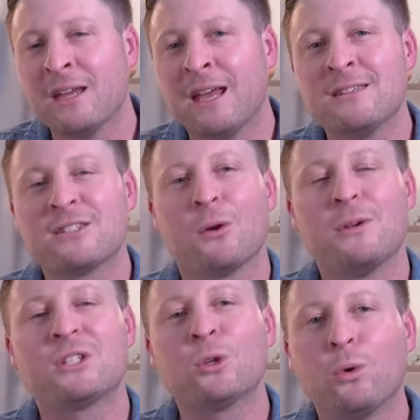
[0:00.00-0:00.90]
And so
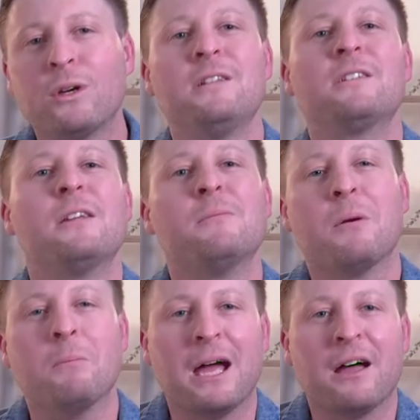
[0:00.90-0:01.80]
he's talking to them
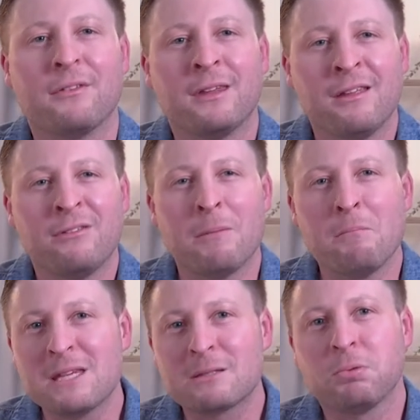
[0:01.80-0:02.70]
about their
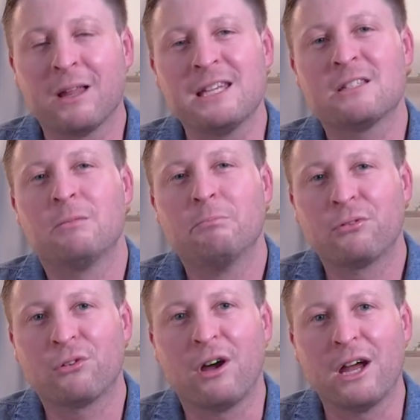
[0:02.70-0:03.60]
misplaced
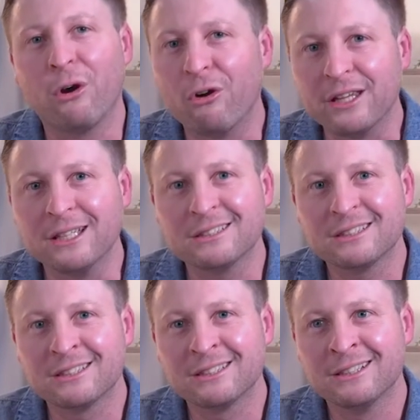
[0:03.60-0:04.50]

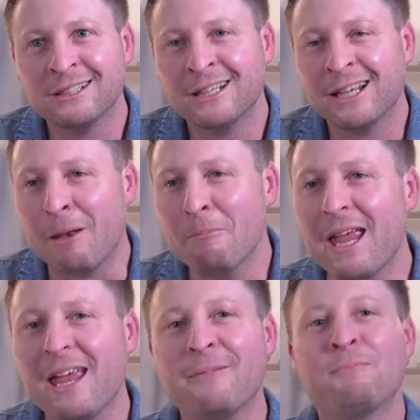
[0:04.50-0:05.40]
priorities. And
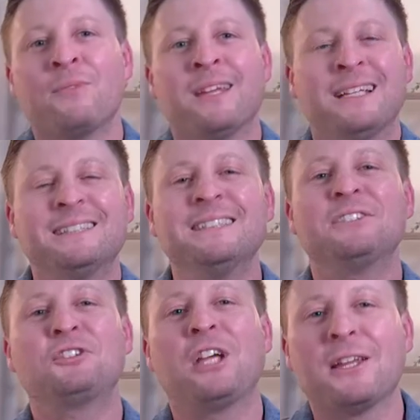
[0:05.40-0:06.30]
man, isn't
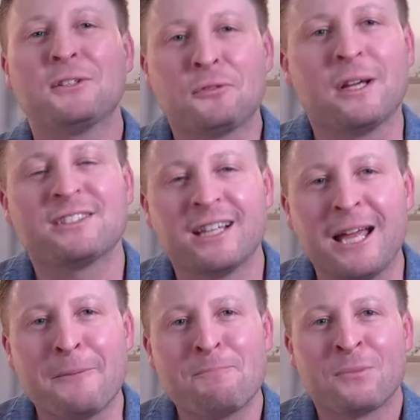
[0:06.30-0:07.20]
this a challenge for us
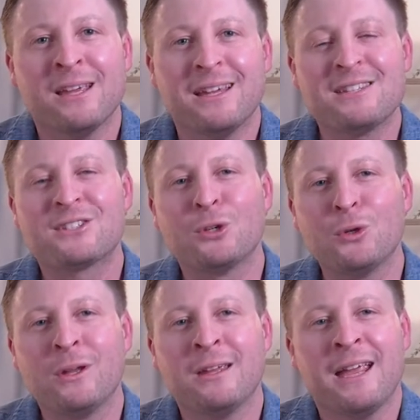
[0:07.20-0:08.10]
today? Is
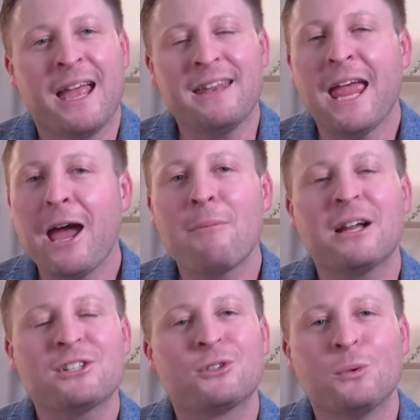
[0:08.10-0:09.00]
to, and how
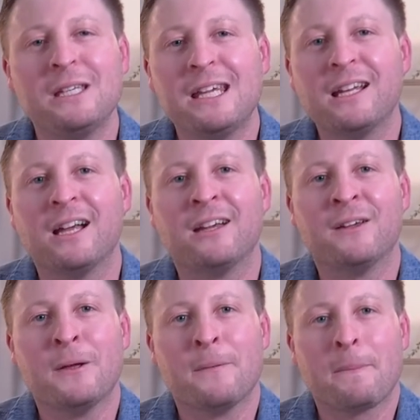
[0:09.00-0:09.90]
much do we need
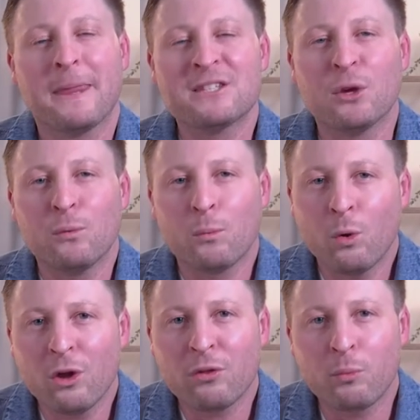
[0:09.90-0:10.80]
a, is it
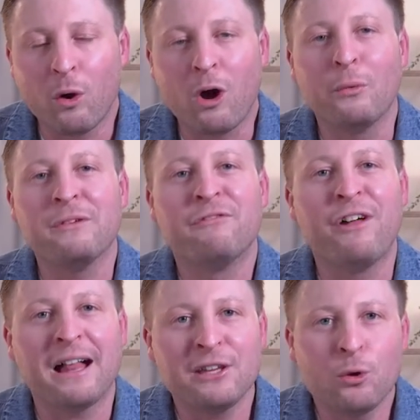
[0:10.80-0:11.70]
worthwhile
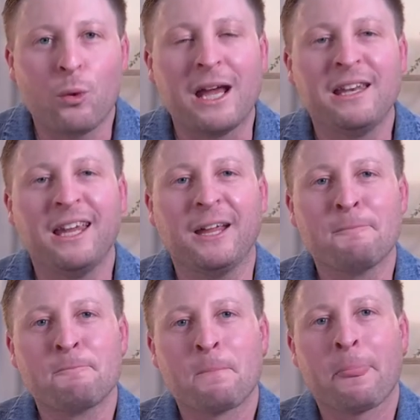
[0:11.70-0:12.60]

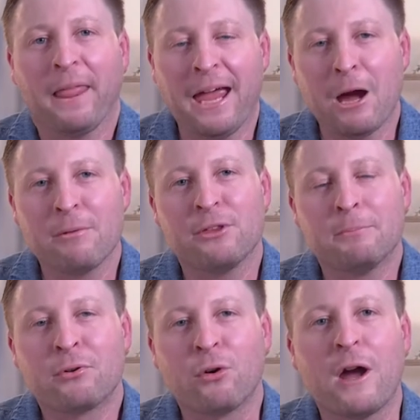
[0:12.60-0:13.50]
evaluating out the
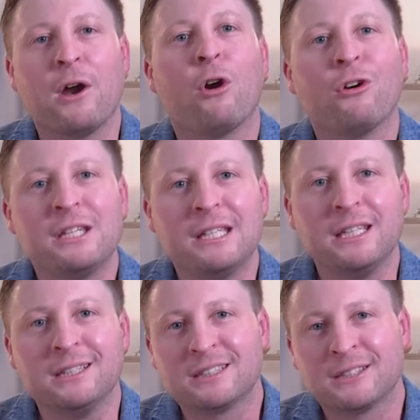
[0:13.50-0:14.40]

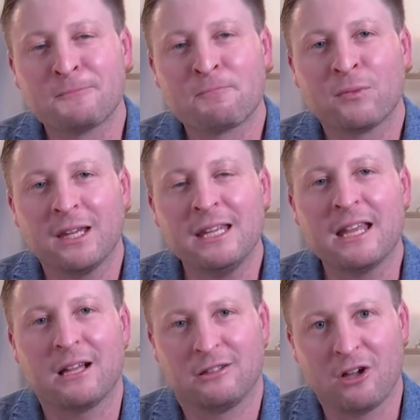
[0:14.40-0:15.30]
priorities in
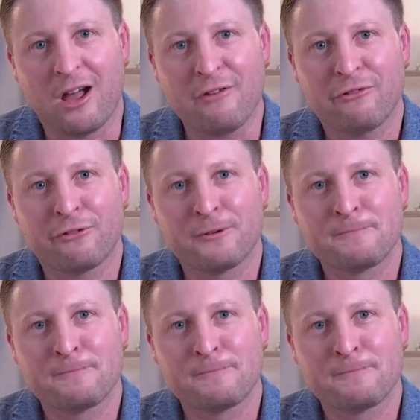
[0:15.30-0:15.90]
our life?